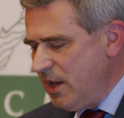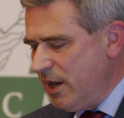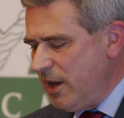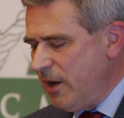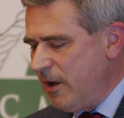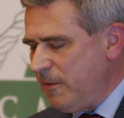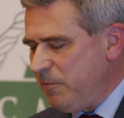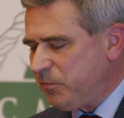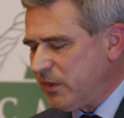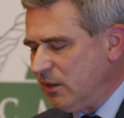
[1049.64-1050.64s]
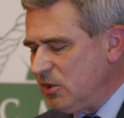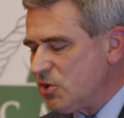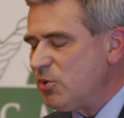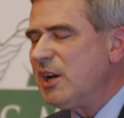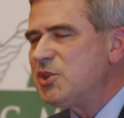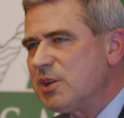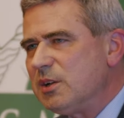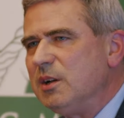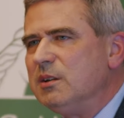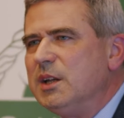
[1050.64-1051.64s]
The
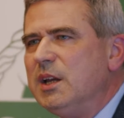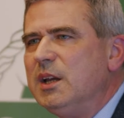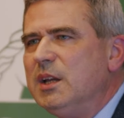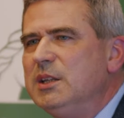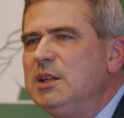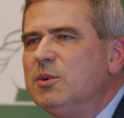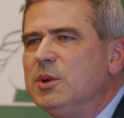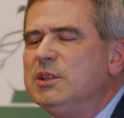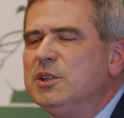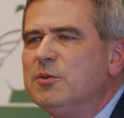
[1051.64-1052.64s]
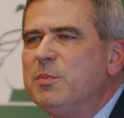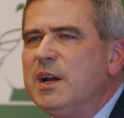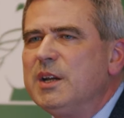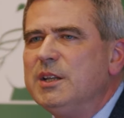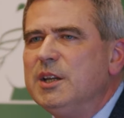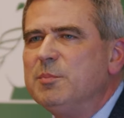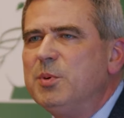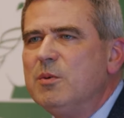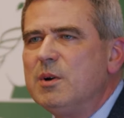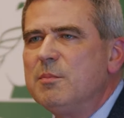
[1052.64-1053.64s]
structural inequality of bargaining
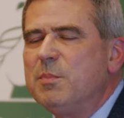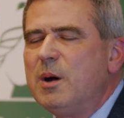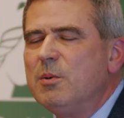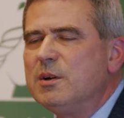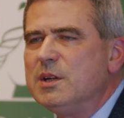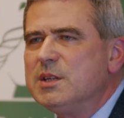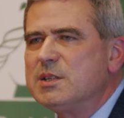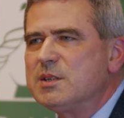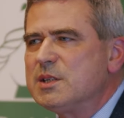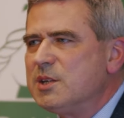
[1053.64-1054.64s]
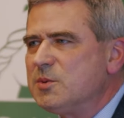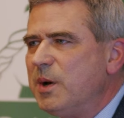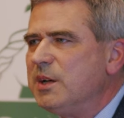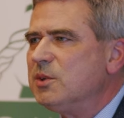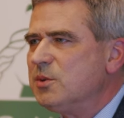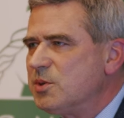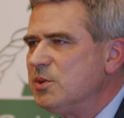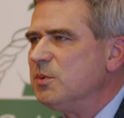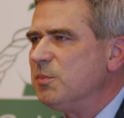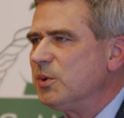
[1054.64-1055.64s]
power is assessed by the
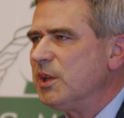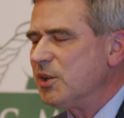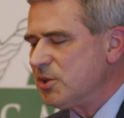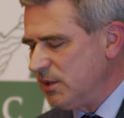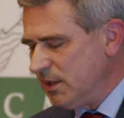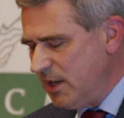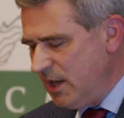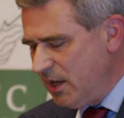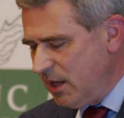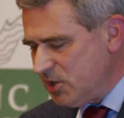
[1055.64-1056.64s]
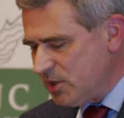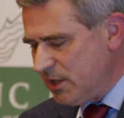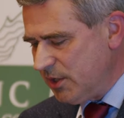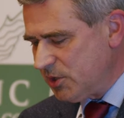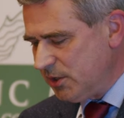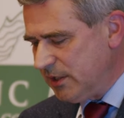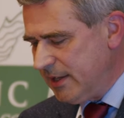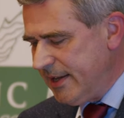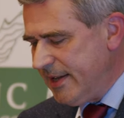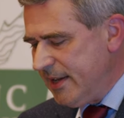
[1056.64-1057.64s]
consumer protection legislation.
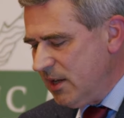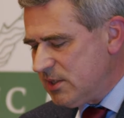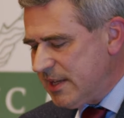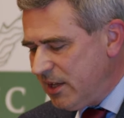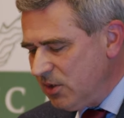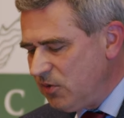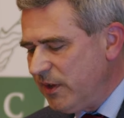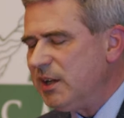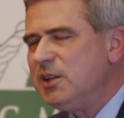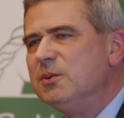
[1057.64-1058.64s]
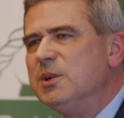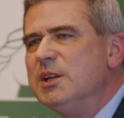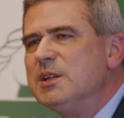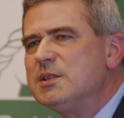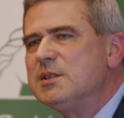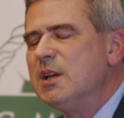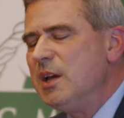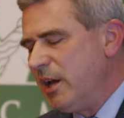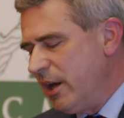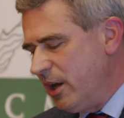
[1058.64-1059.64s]
A second value is
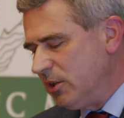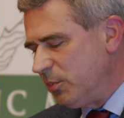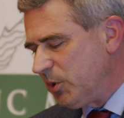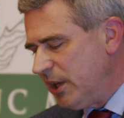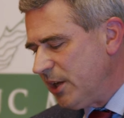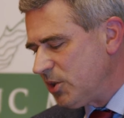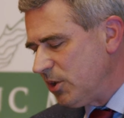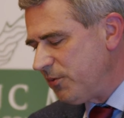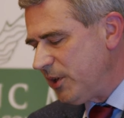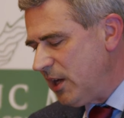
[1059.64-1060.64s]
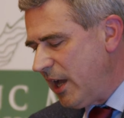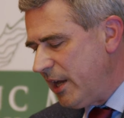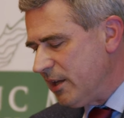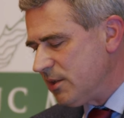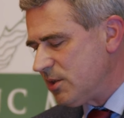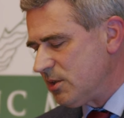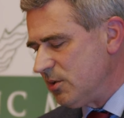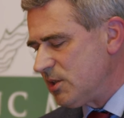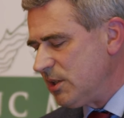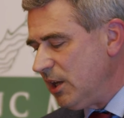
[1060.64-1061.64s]
the protection of reliance
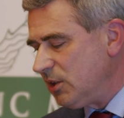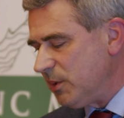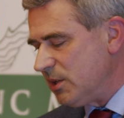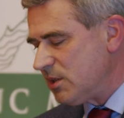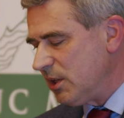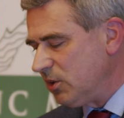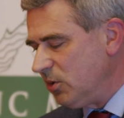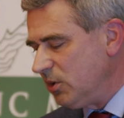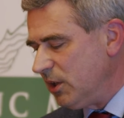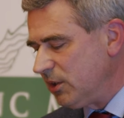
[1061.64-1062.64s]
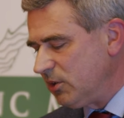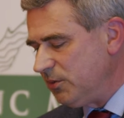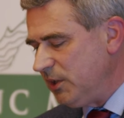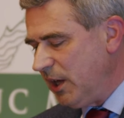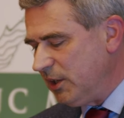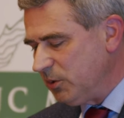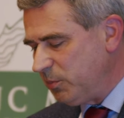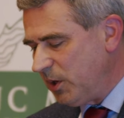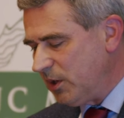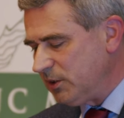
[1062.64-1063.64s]
on statements and conduct of the other
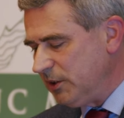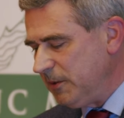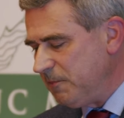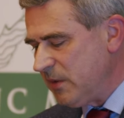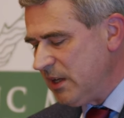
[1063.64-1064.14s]
party.